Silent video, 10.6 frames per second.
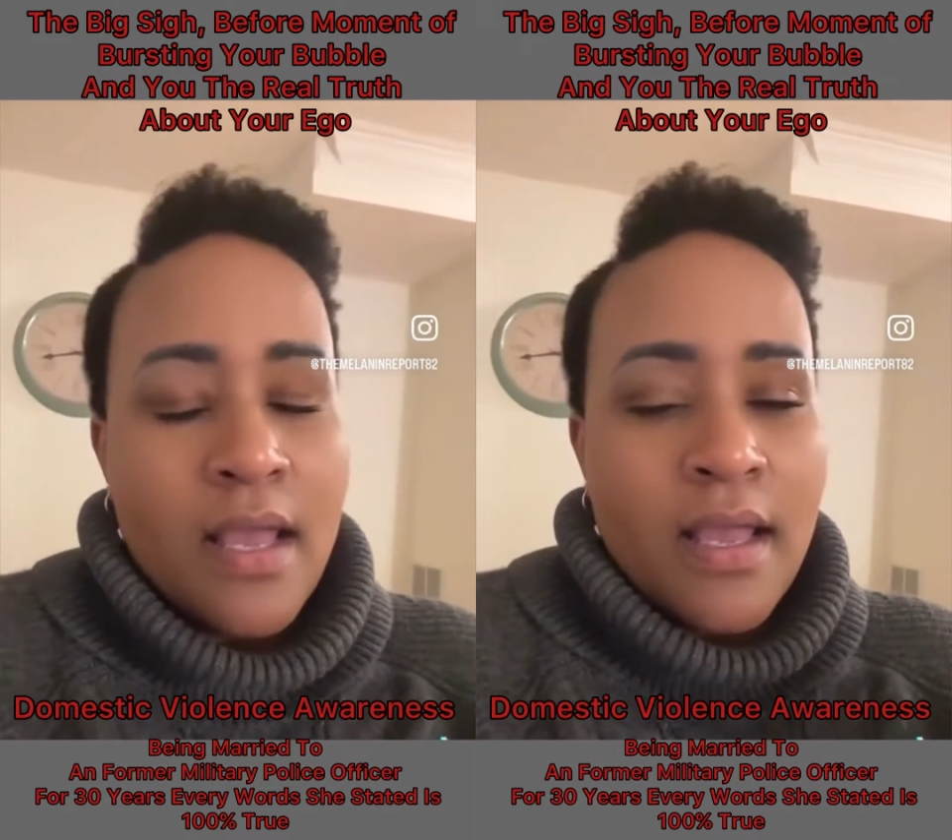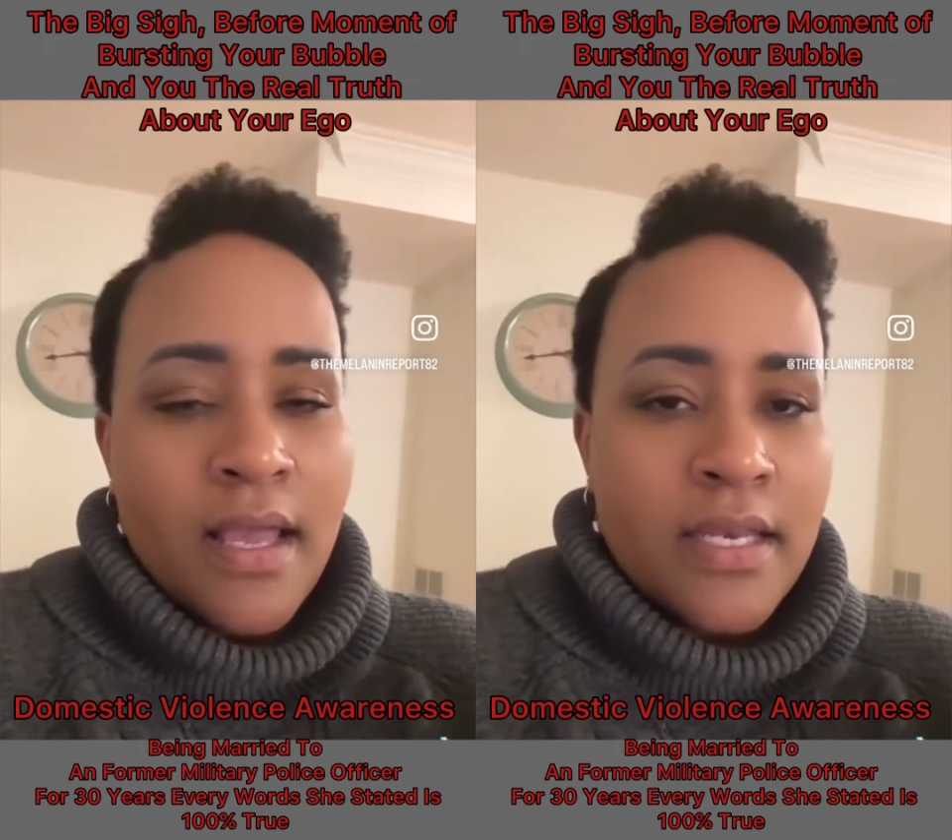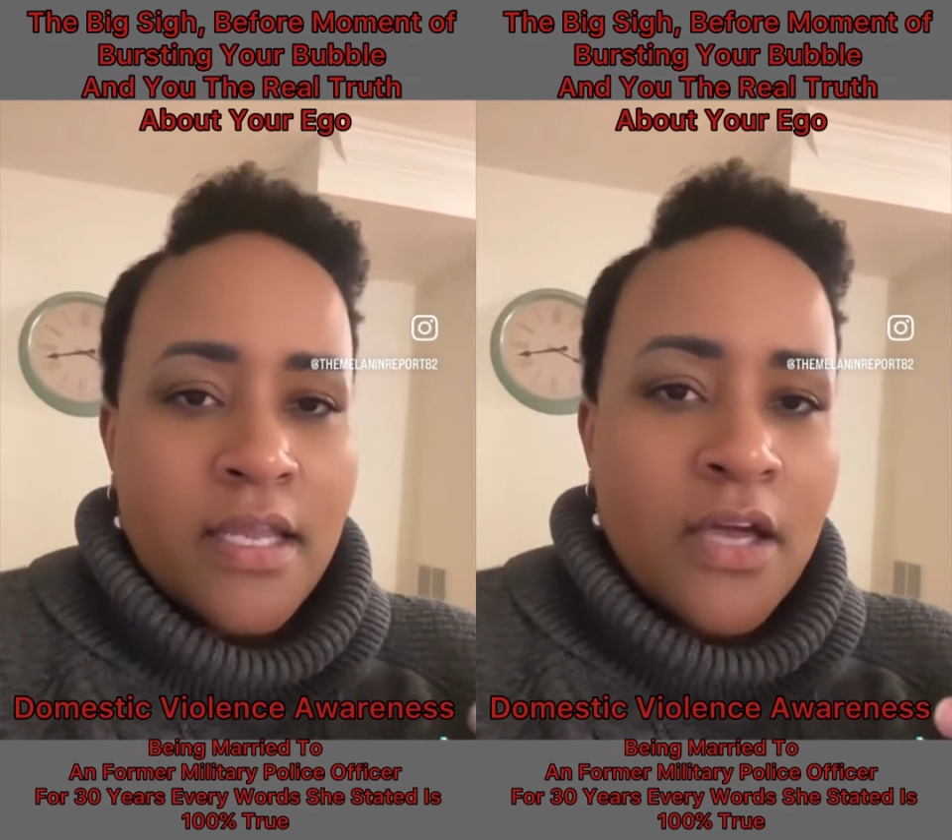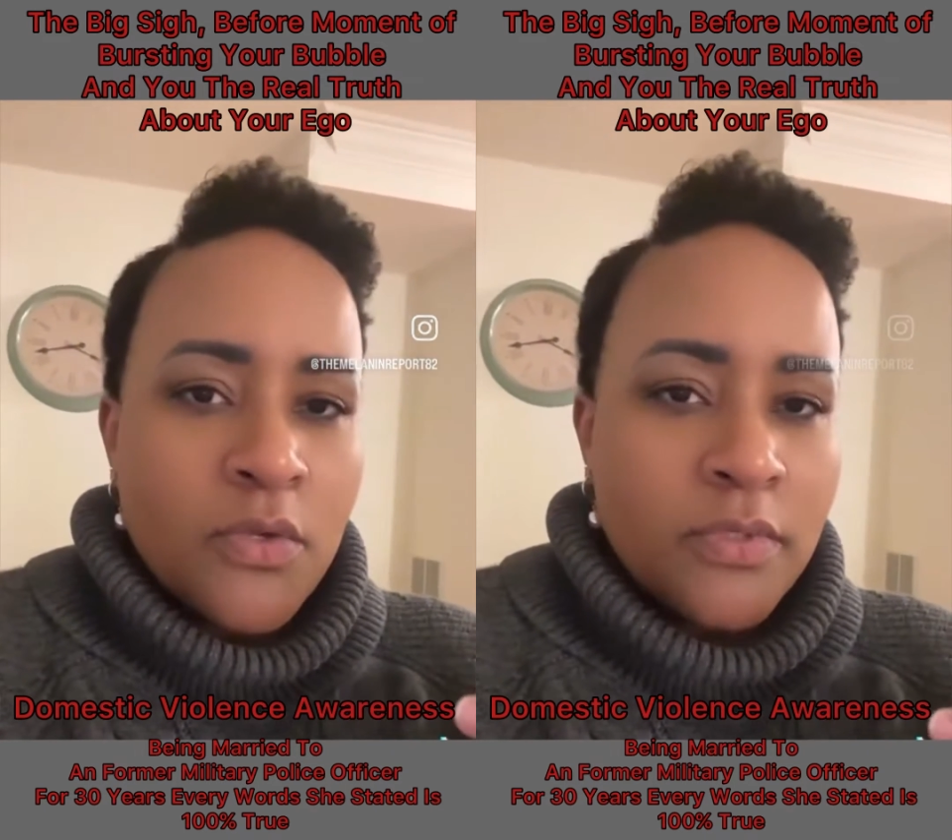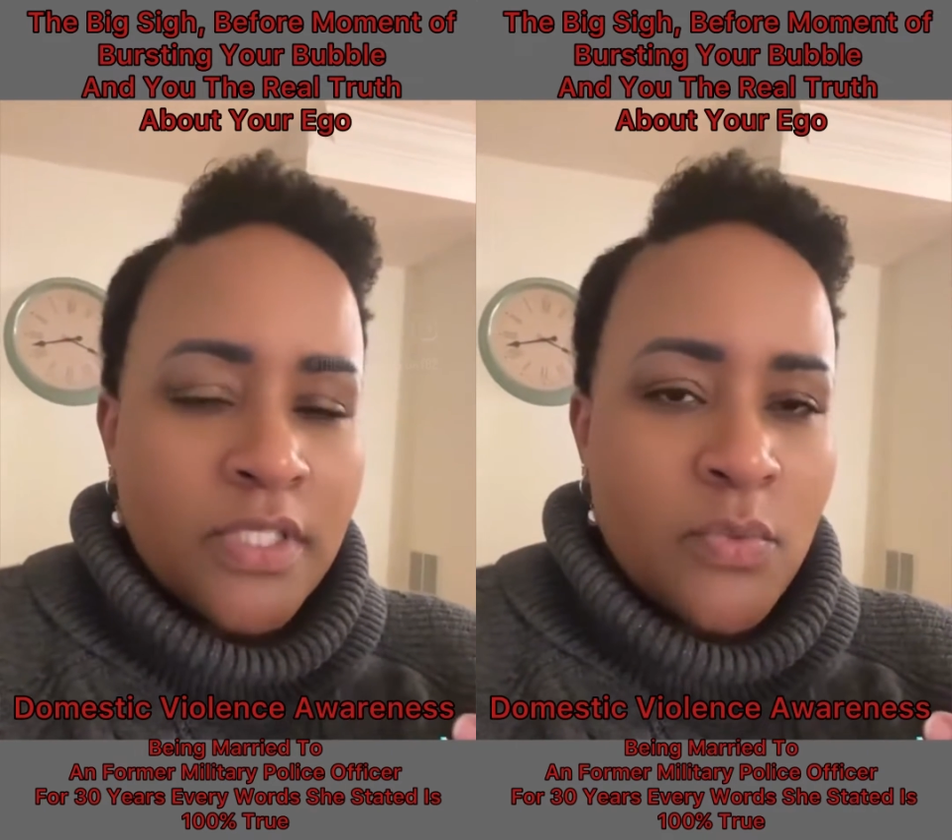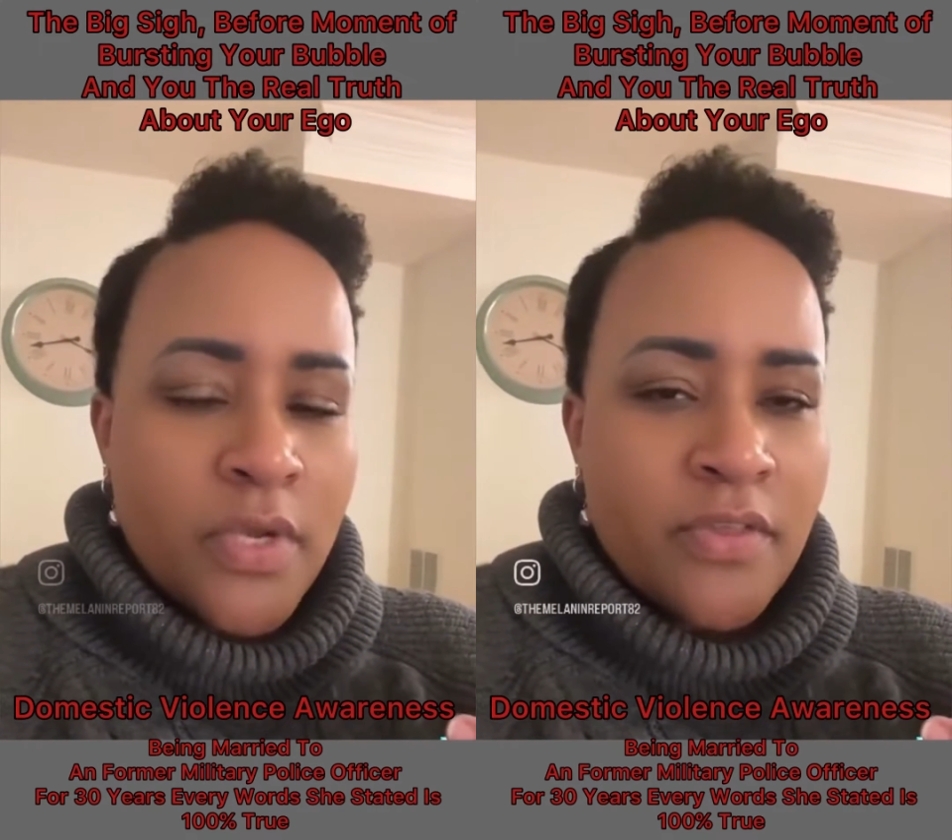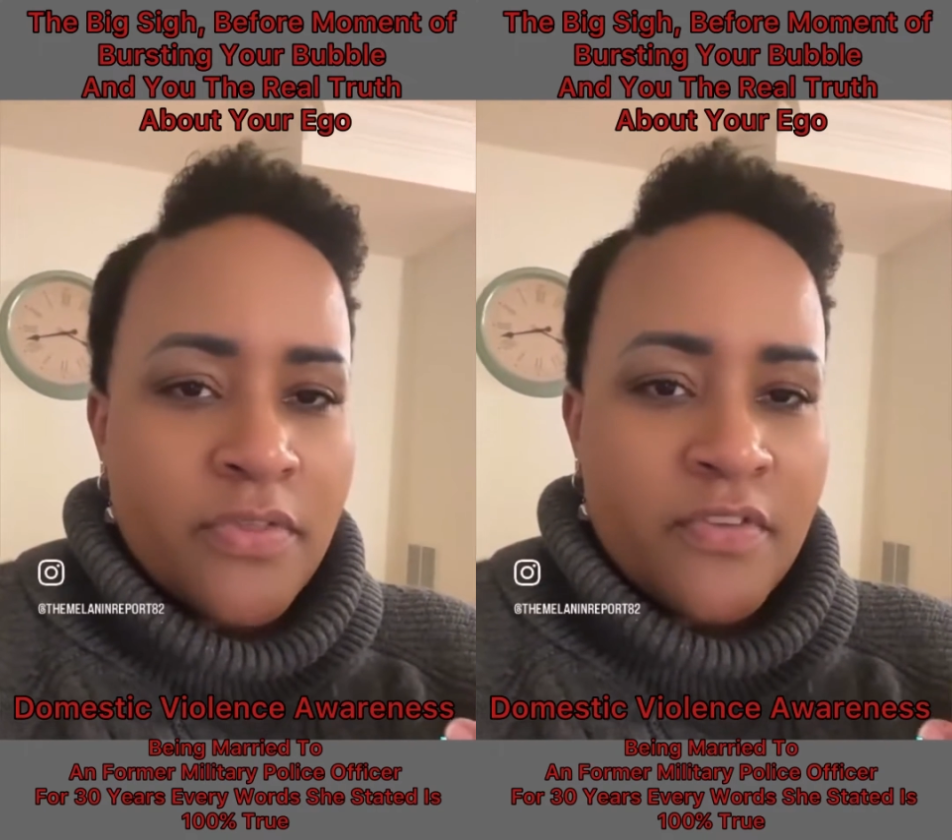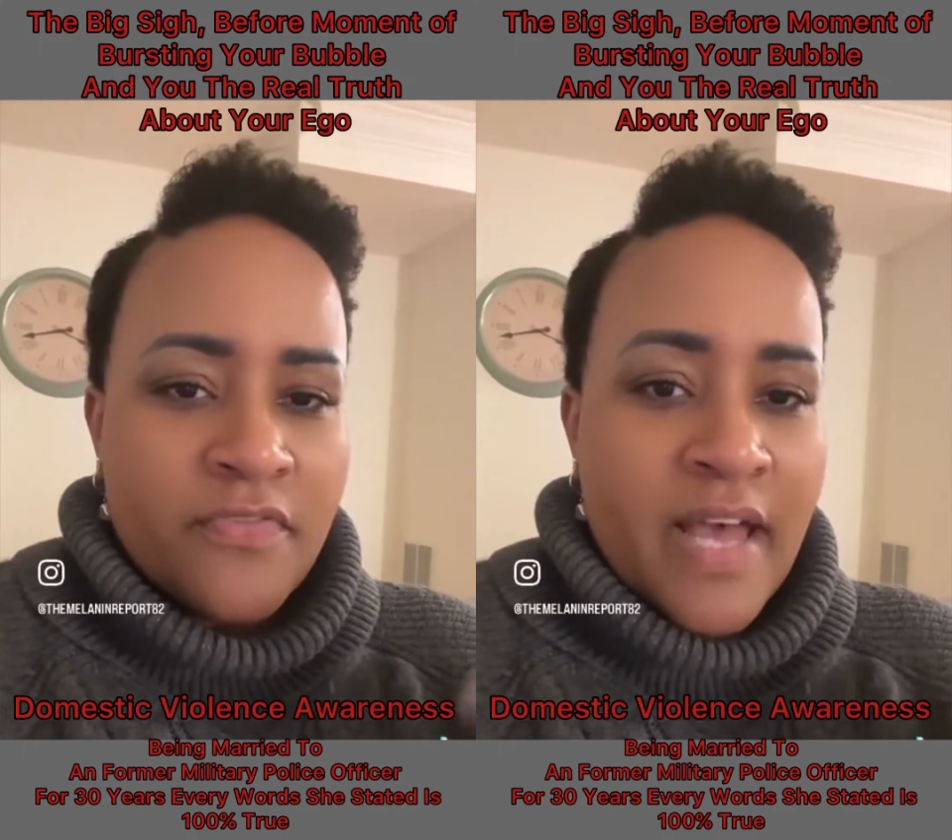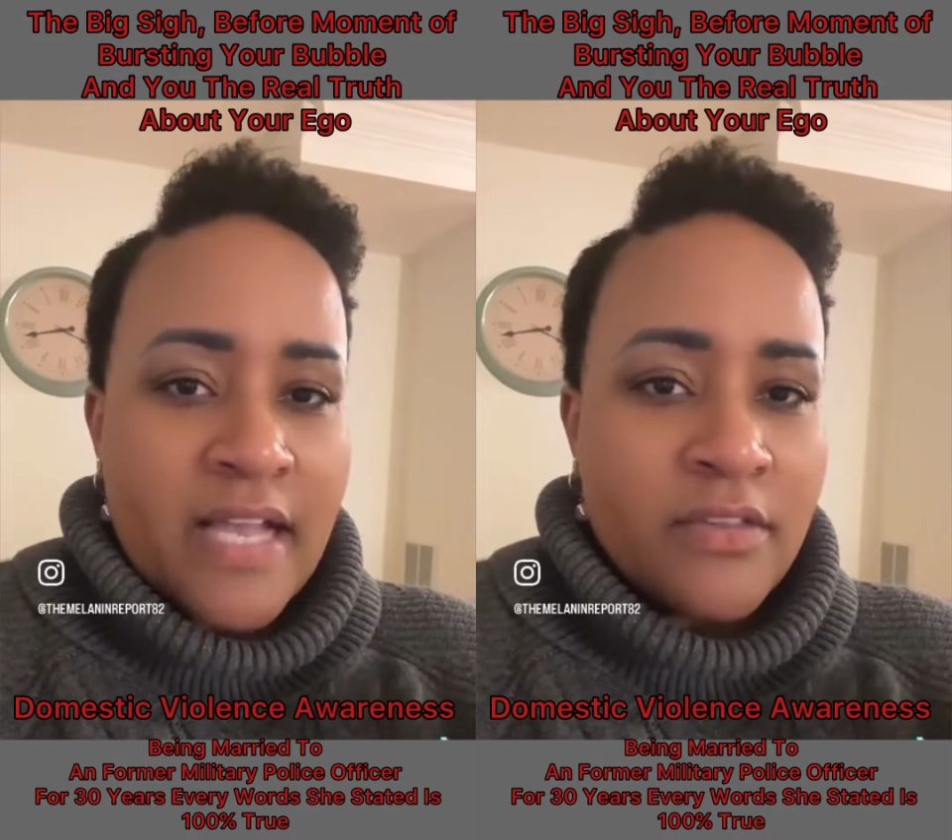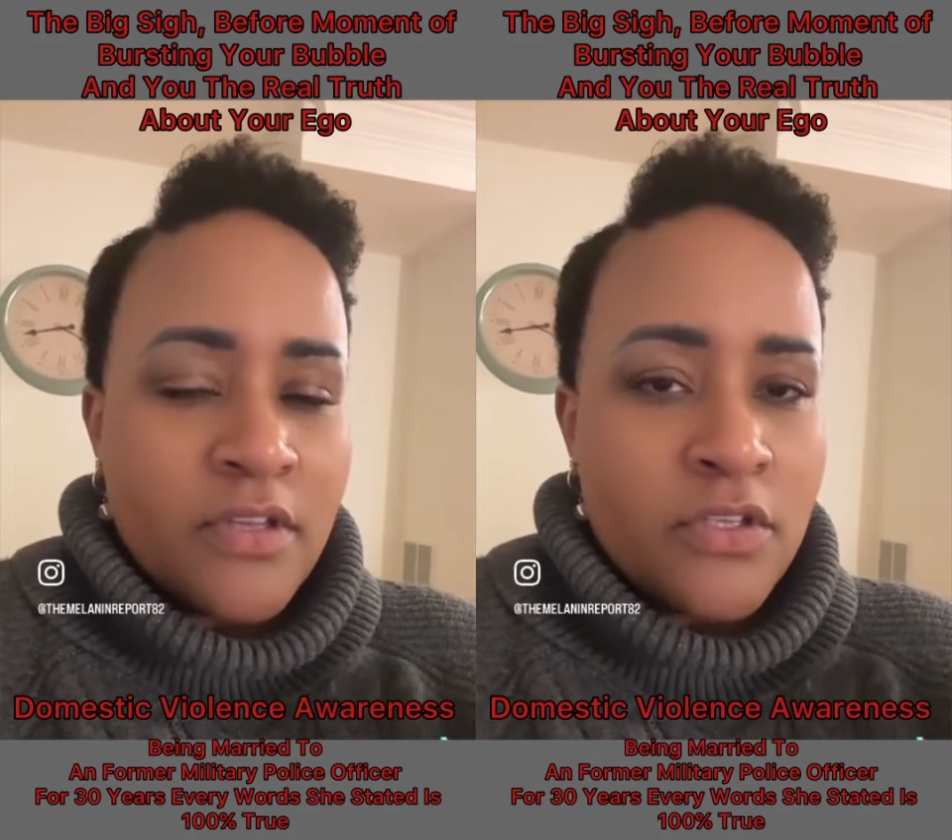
And not only with the fact